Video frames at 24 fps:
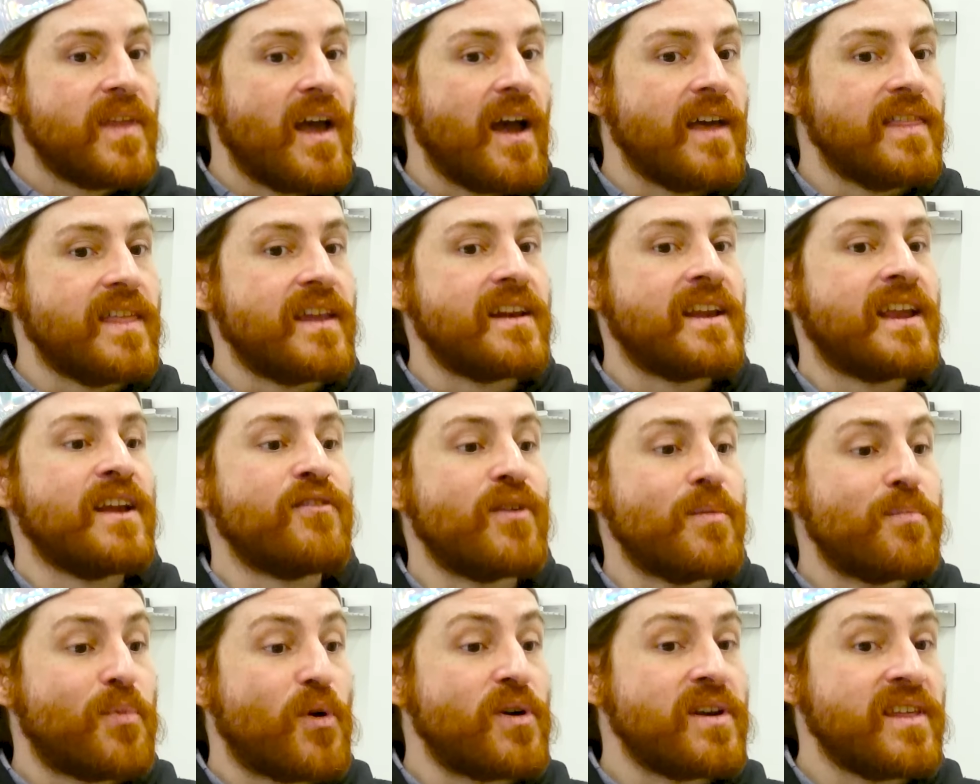And then he
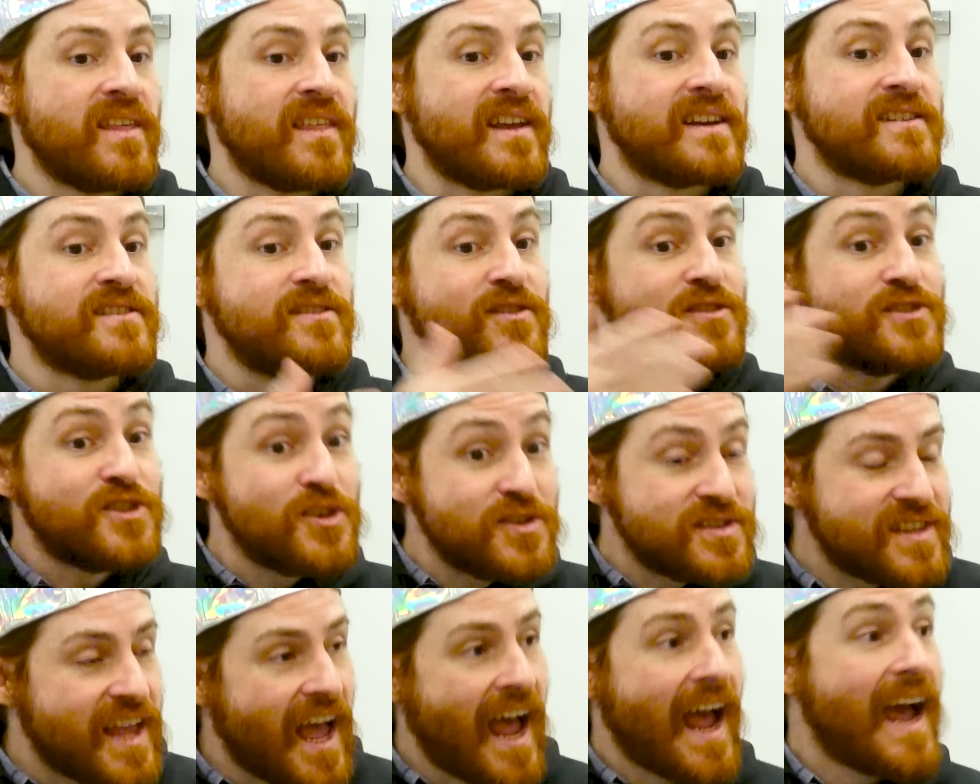reported that
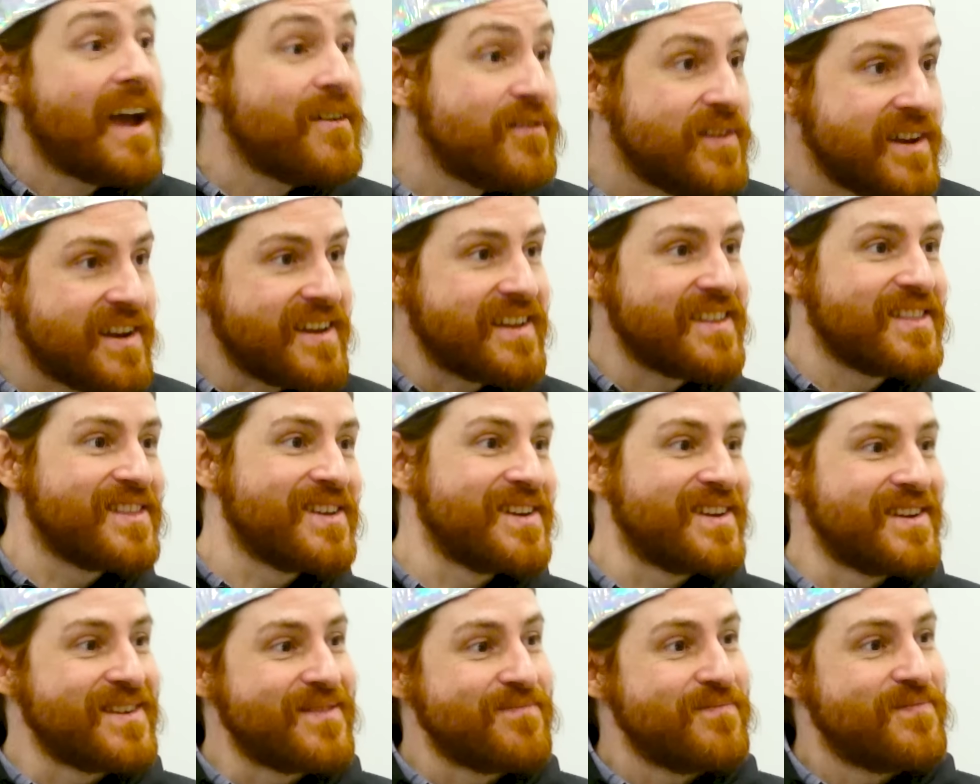just having
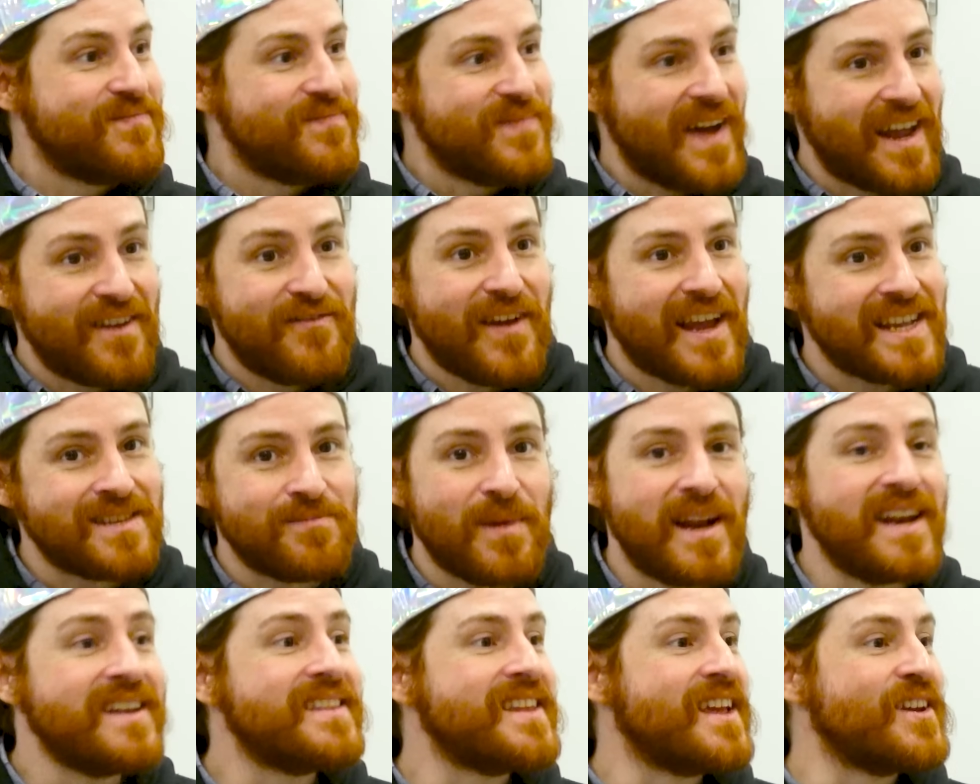the advanced
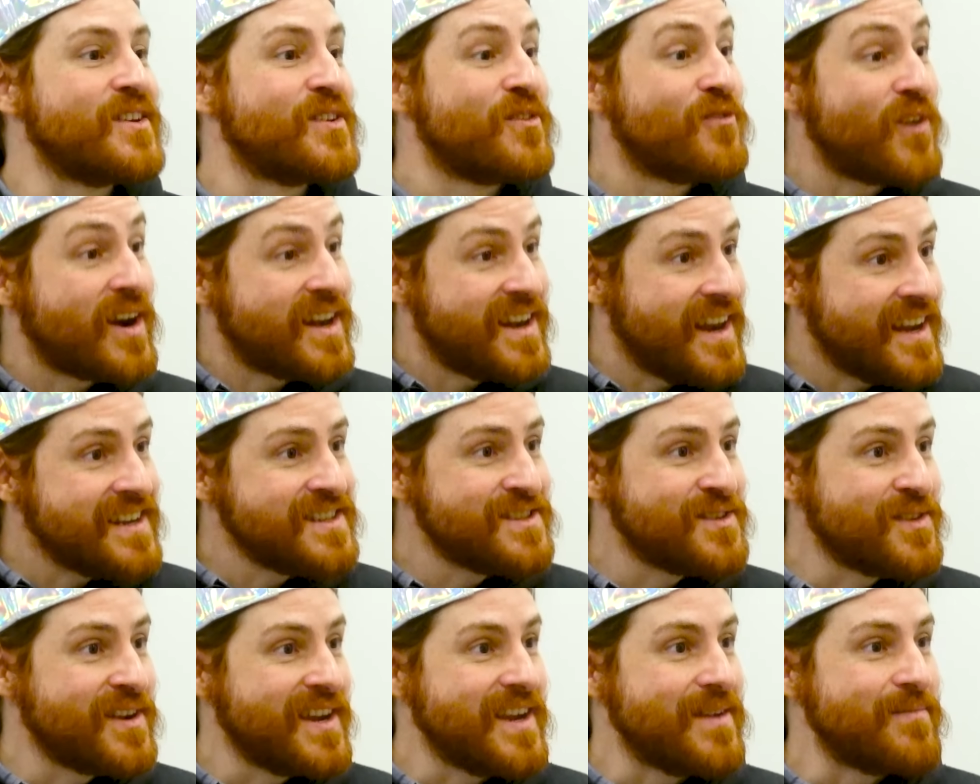meditator right
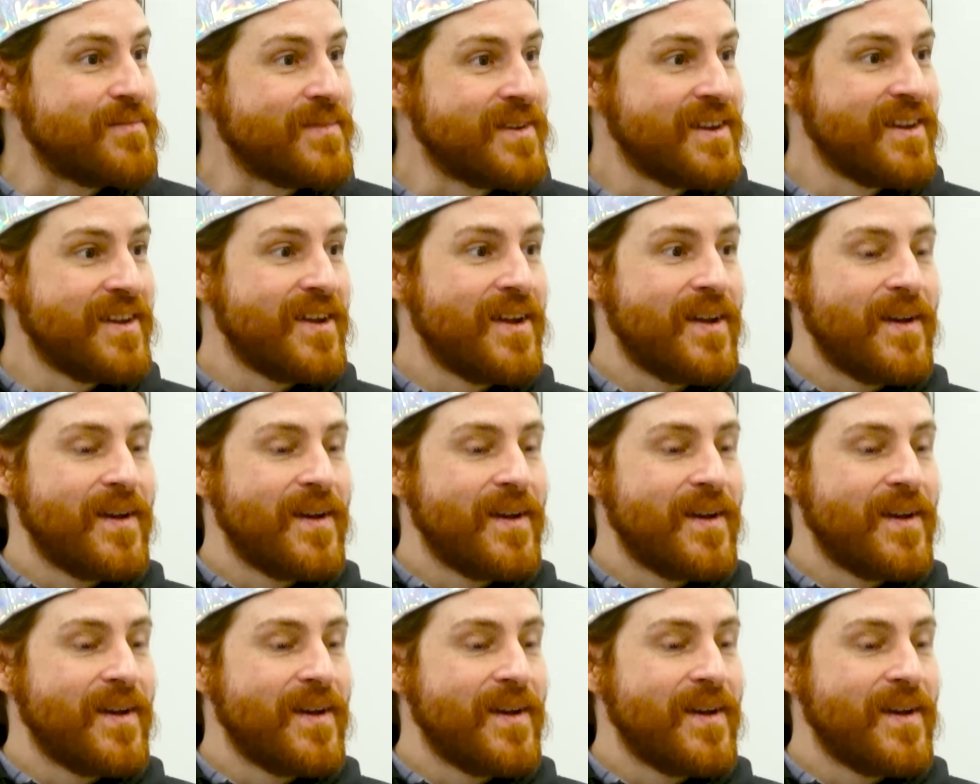next to him